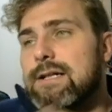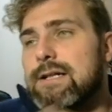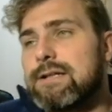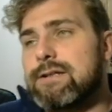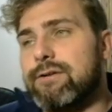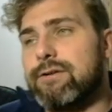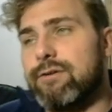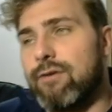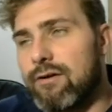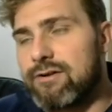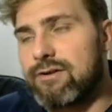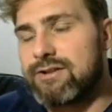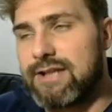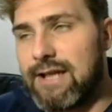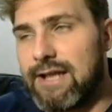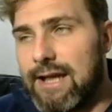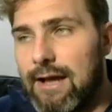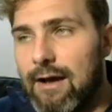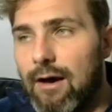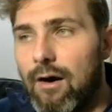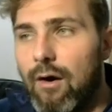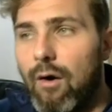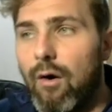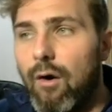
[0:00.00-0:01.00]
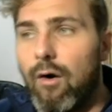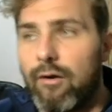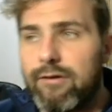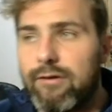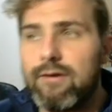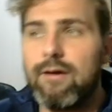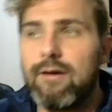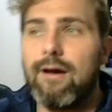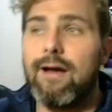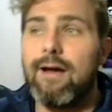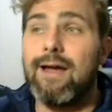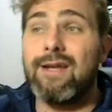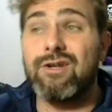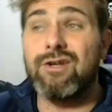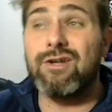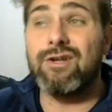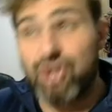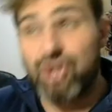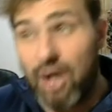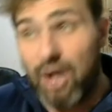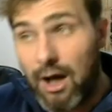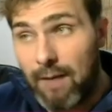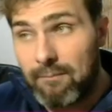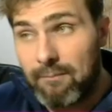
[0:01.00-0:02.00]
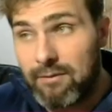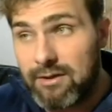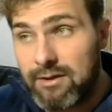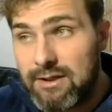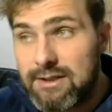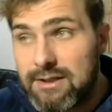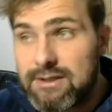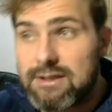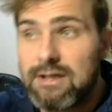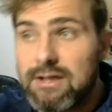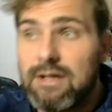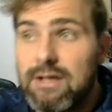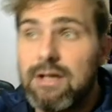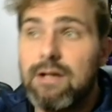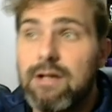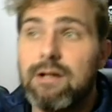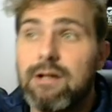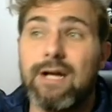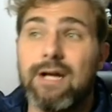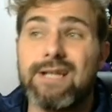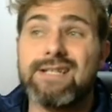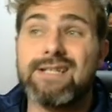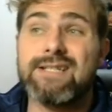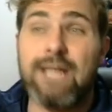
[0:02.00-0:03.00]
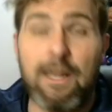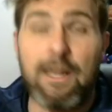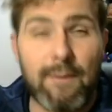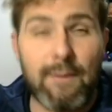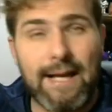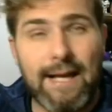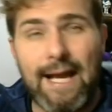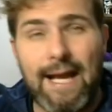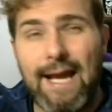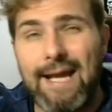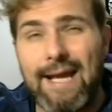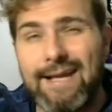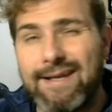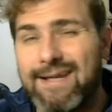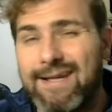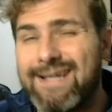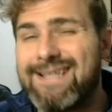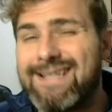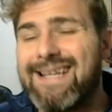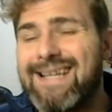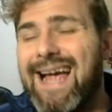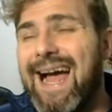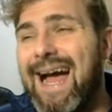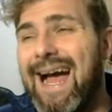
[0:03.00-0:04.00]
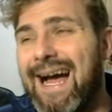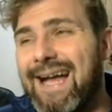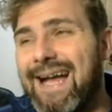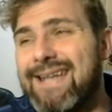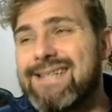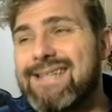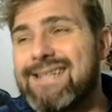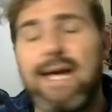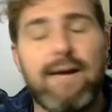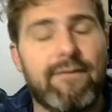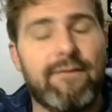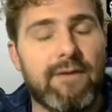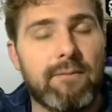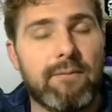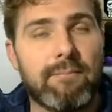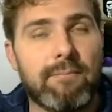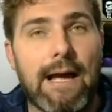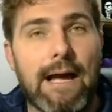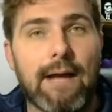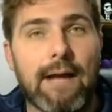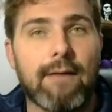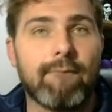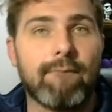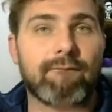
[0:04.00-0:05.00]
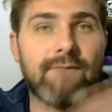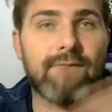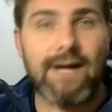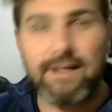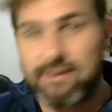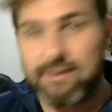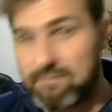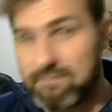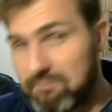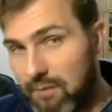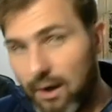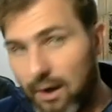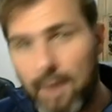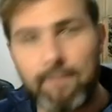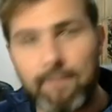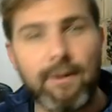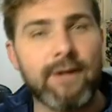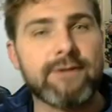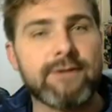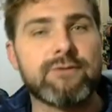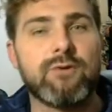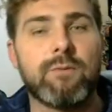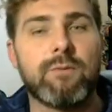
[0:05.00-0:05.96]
to not see it on enchantments like Stairway to Hades and to Heaven and Back. That's my personal